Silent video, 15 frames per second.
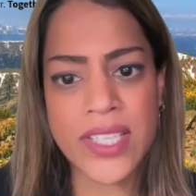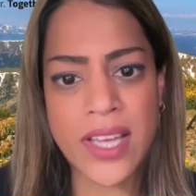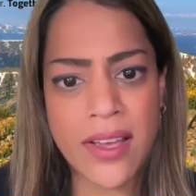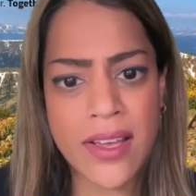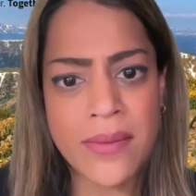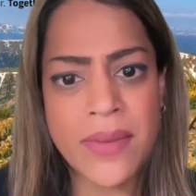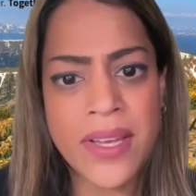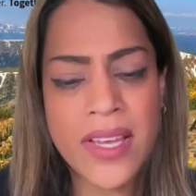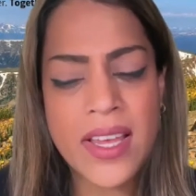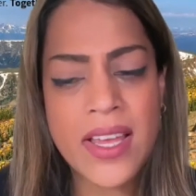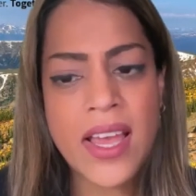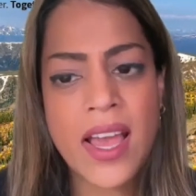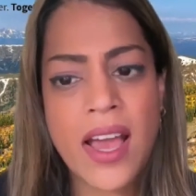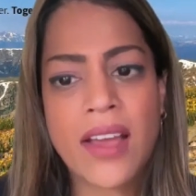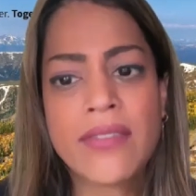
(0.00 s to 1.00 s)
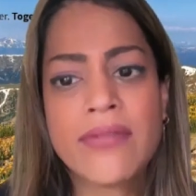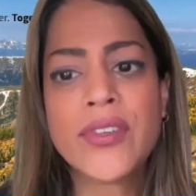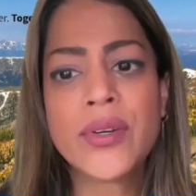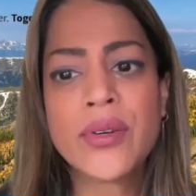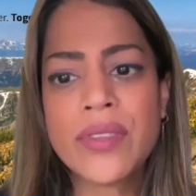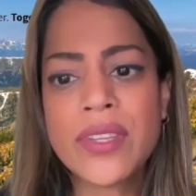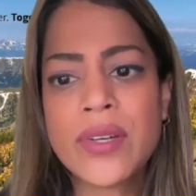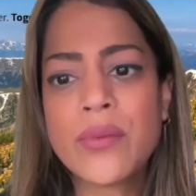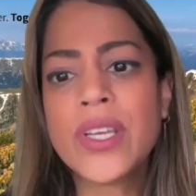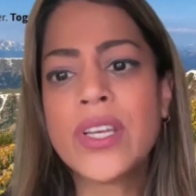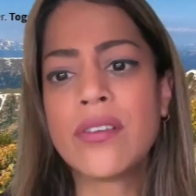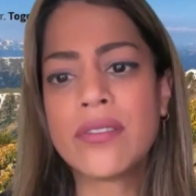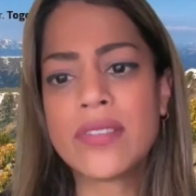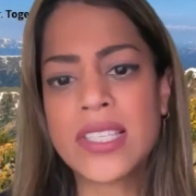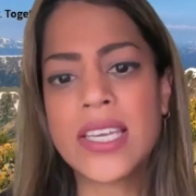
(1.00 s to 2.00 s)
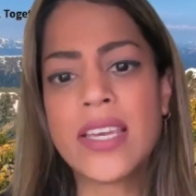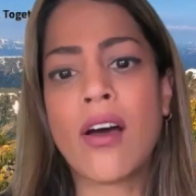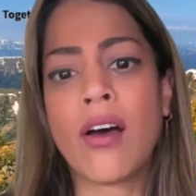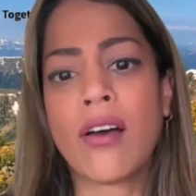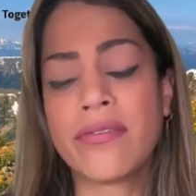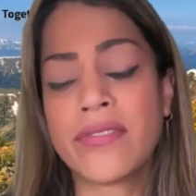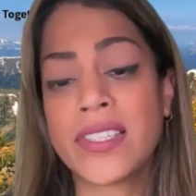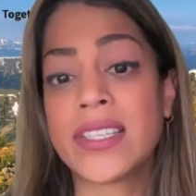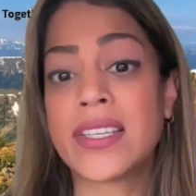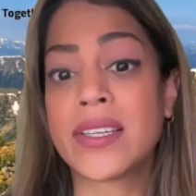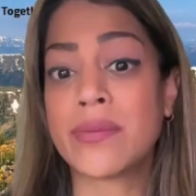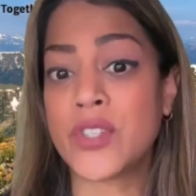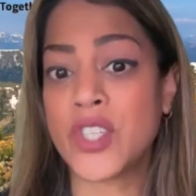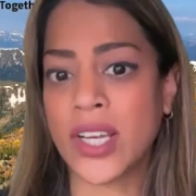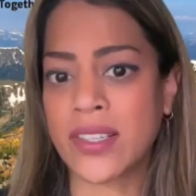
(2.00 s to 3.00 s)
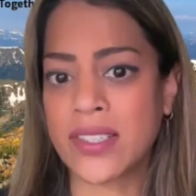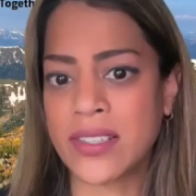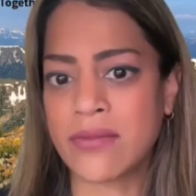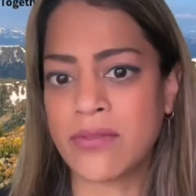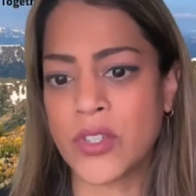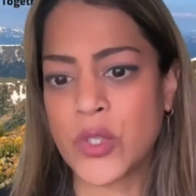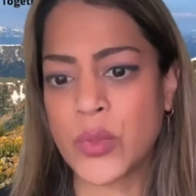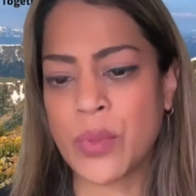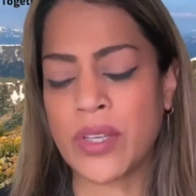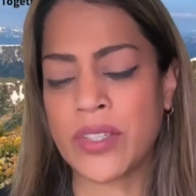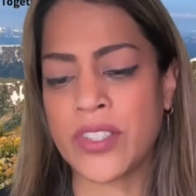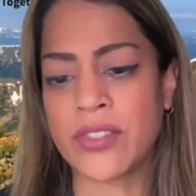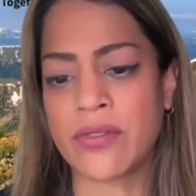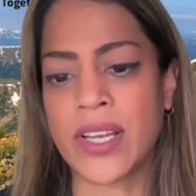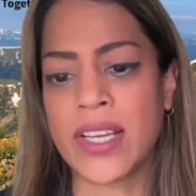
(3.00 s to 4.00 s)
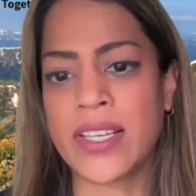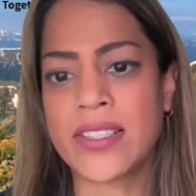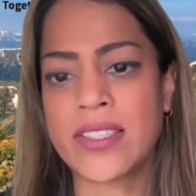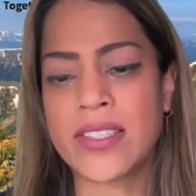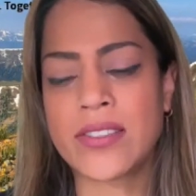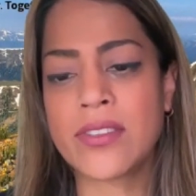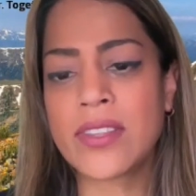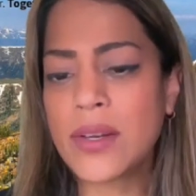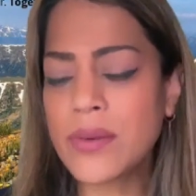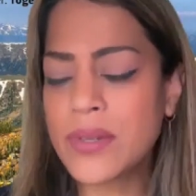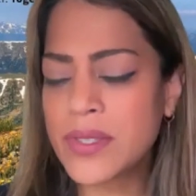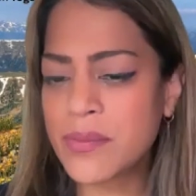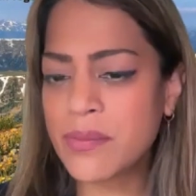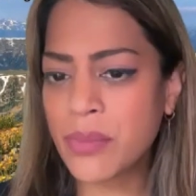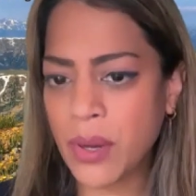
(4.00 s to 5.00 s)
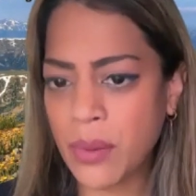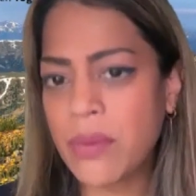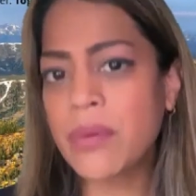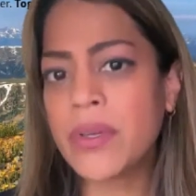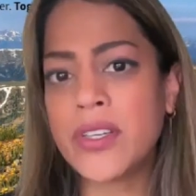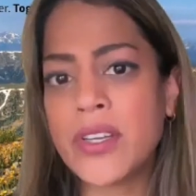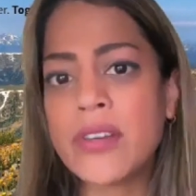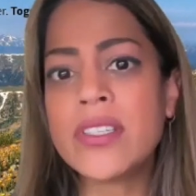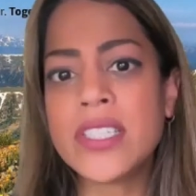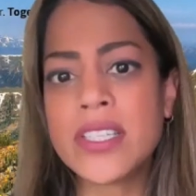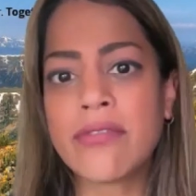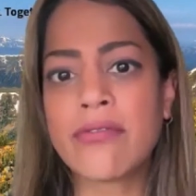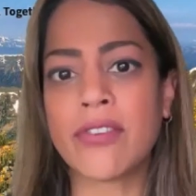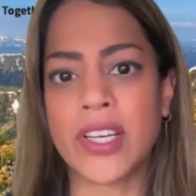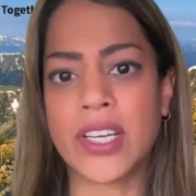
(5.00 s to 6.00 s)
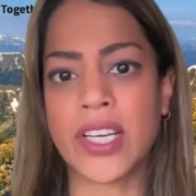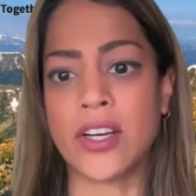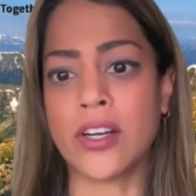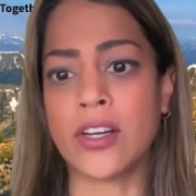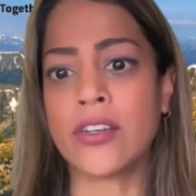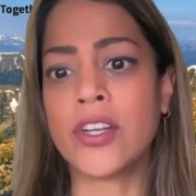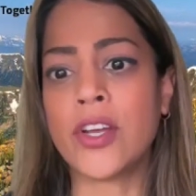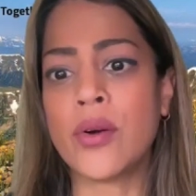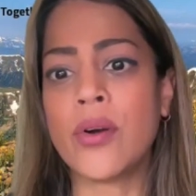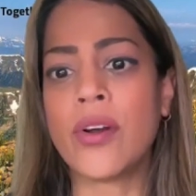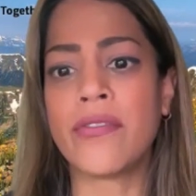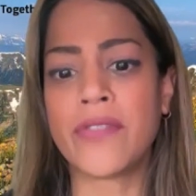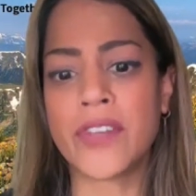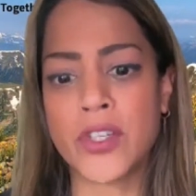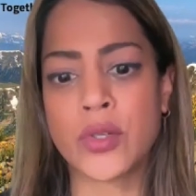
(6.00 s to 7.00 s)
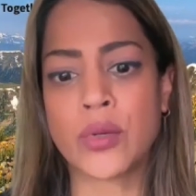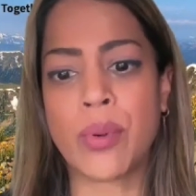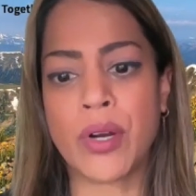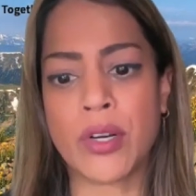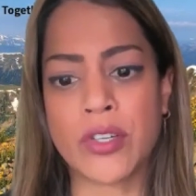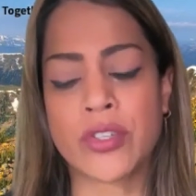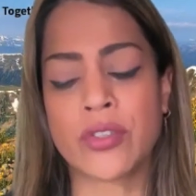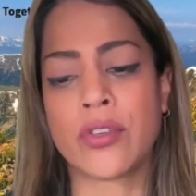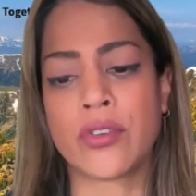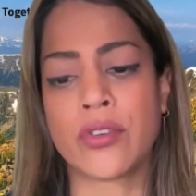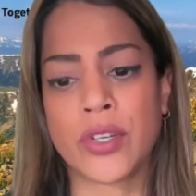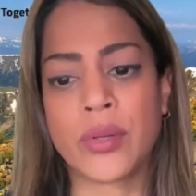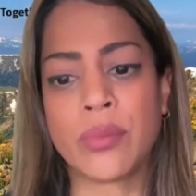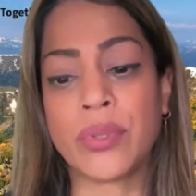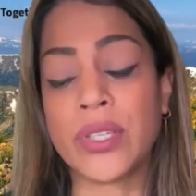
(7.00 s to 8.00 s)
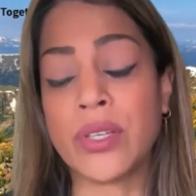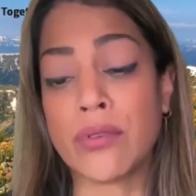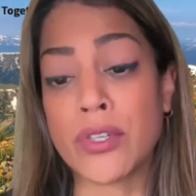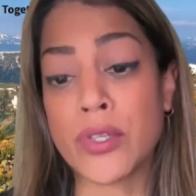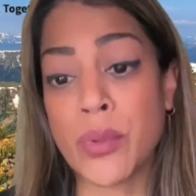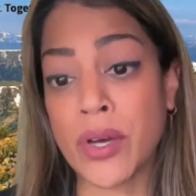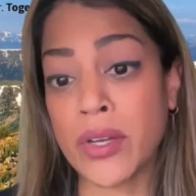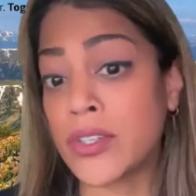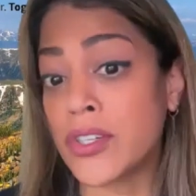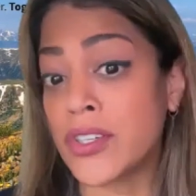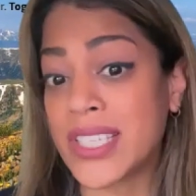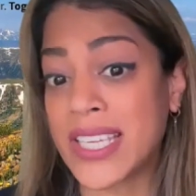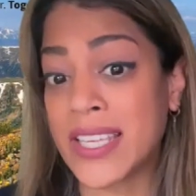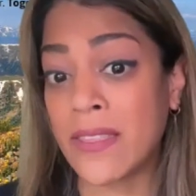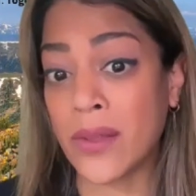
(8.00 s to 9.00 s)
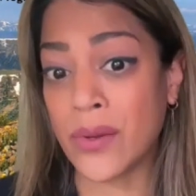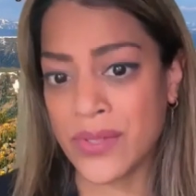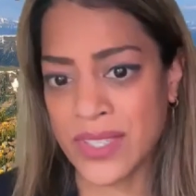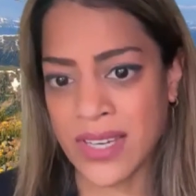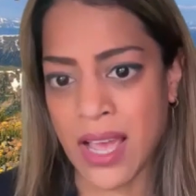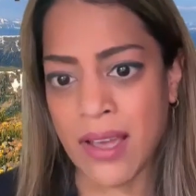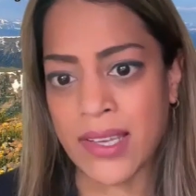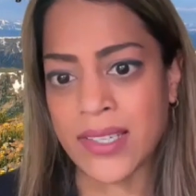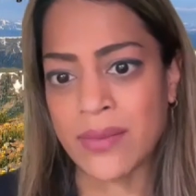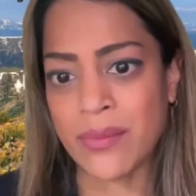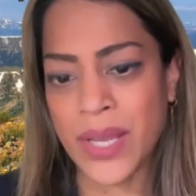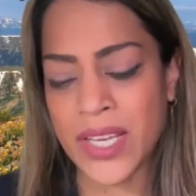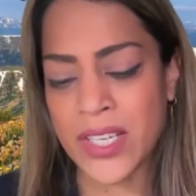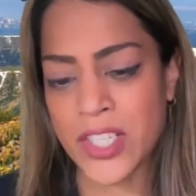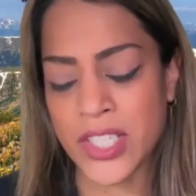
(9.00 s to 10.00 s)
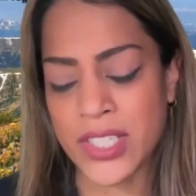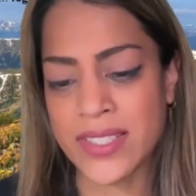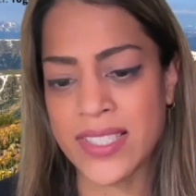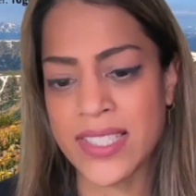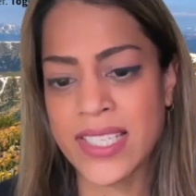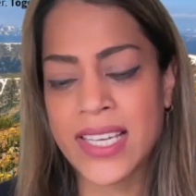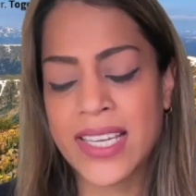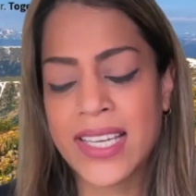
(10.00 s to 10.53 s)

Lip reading: time, I've known that we don't see often objective response rates. So that was probably no different here. No official partial or complete responders in those 9 patients.